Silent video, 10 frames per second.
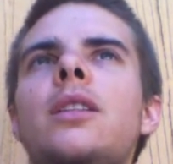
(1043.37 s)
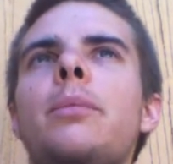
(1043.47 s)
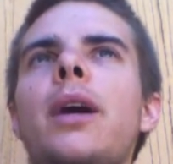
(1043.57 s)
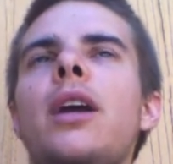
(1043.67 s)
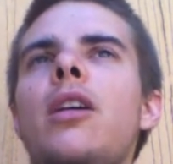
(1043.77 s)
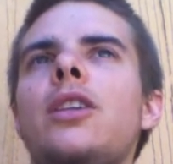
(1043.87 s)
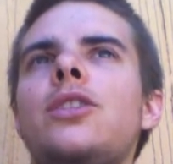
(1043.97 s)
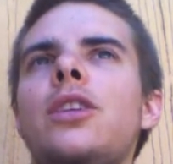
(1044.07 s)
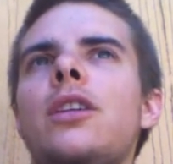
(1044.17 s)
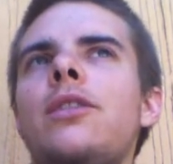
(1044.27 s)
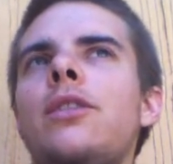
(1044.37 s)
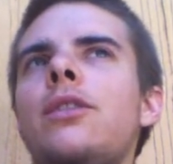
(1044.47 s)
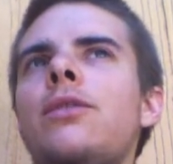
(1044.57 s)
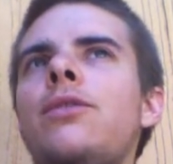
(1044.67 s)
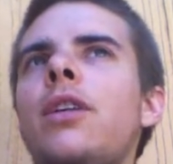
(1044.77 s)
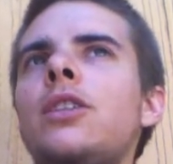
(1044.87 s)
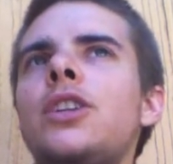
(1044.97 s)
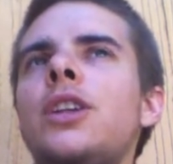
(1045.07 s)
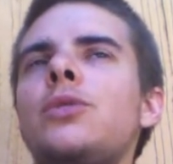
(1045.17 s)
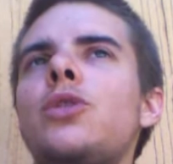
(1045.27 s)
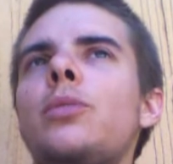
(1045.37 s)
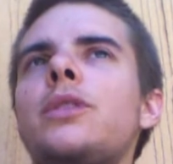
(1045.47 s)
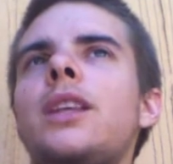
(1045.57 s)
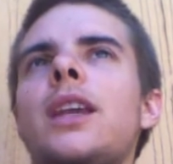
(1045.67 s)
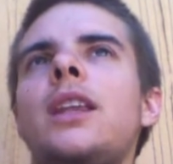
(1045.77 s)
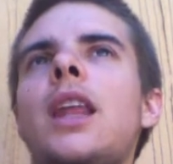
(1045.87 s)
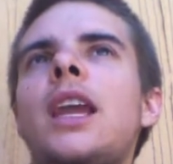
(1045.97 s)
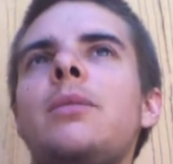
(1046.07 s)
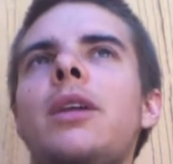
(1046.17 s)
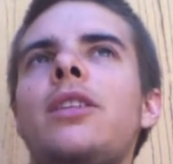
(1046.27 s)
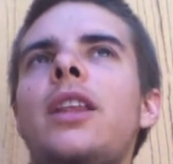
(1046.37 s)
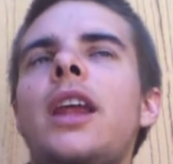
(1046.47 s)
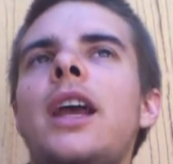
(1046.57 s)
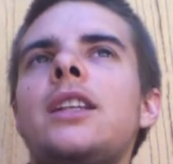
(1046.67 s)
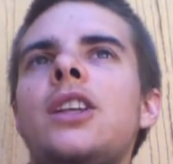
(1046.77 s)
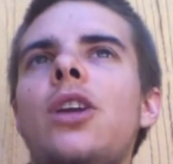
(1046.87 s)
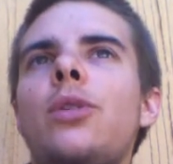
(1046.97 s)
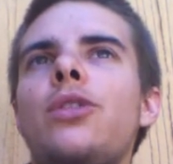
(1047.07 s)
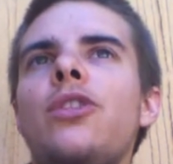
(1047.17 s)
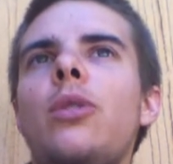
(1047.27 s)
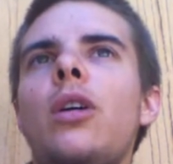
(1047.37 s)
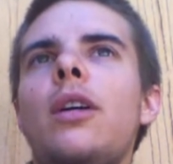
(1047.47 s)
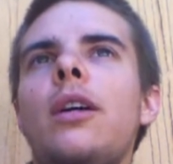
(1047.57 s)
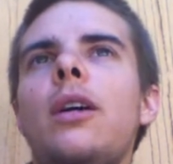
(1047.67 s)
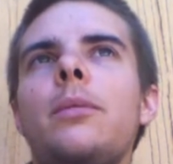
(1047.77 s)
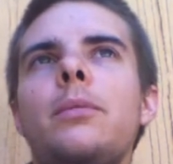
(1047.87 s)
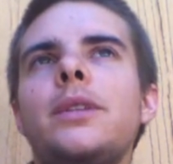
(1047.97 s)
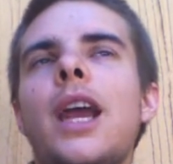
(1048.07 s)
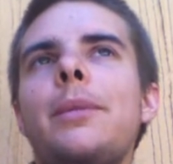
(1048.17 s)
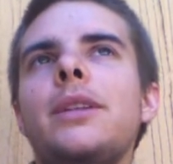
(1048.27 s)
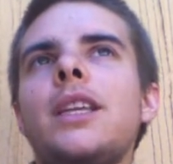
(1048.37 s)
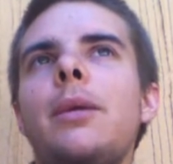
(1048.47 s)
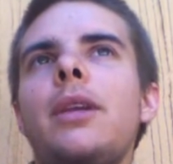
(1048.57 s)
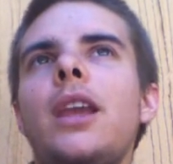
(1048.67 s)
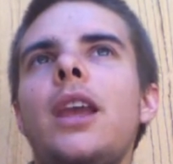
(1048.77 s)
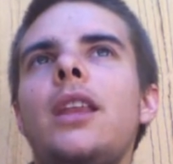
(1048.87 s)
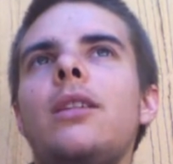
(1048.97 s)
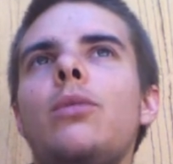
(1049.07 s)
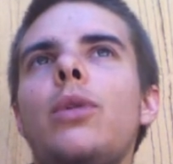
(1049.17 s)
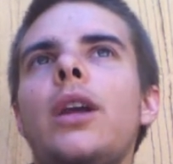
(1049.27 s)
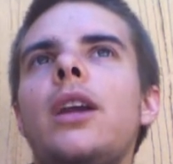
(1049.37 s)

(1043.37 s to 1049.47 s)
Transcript: the biologic function. It was almost like a nightmare that I had to go through time and time again,